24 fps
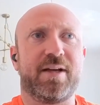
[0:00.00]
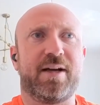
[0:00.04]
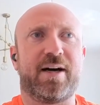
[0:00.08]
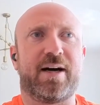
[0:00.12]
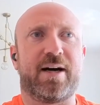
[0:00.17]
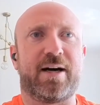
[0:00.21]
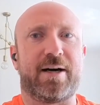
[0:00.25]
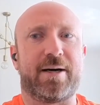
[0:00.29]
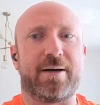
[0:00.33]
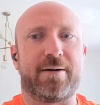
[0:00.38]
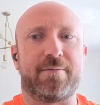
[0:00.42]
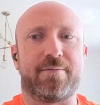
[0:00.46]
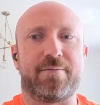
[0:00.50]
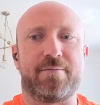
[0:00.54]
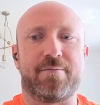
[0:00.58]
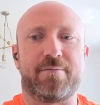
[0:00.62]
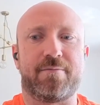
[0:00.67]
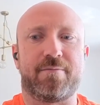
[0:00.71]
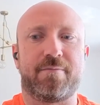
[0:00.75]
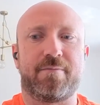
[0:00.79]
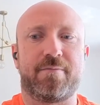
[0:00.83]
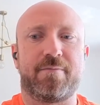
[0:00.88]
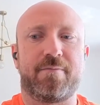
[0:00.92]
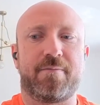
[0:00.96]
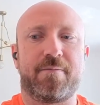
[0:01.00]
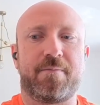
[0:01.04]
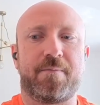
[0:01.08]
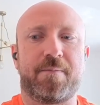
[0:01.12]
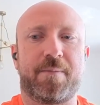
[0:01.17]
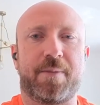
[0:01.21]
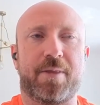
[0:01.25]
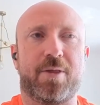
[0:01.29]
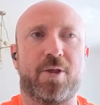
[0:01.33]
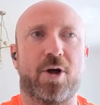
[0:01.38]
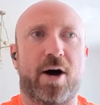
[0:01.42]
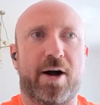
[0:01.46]

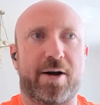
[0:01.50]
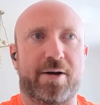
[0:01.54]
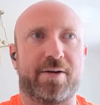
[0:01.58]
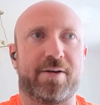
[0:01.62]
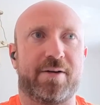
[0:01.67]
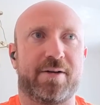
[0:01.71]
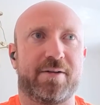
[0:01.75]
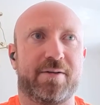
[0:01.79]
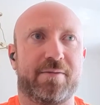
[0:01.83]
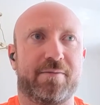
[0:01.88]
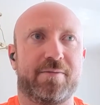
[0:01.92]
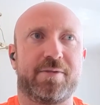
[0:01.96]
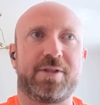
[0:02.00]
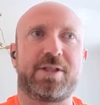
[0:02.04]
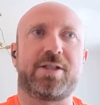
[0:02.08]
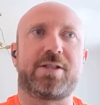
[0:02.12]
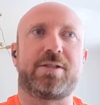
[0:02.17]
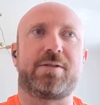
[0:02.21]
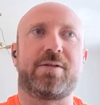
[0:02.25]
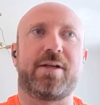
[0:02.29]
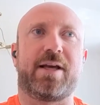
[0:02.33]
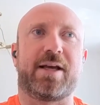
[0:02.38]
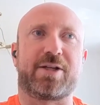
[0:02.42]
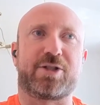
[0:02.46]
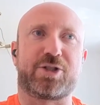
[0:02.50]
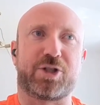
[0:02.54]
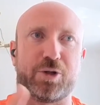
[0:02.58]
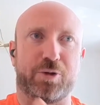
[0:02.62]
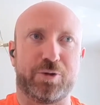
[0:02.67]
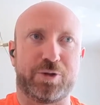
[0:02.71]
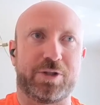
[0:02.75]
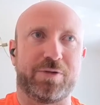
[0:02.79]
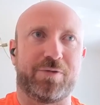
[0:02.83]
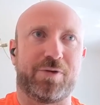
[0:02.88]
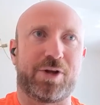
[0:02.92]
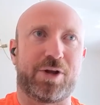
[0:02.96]
not
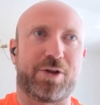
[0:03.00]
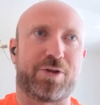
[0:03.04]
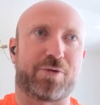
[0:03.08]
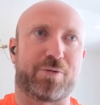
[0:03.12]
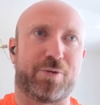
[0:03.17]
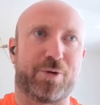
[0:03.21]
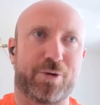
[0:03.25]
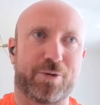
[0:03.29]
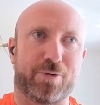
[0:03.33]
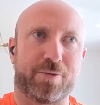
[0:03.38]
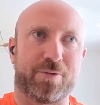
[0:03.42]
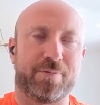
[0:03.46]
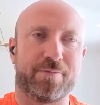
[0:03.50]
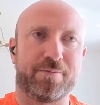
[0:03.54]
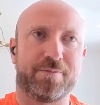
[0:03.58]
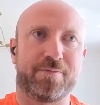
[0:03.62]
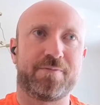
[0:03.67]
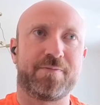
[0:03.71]
exclusively through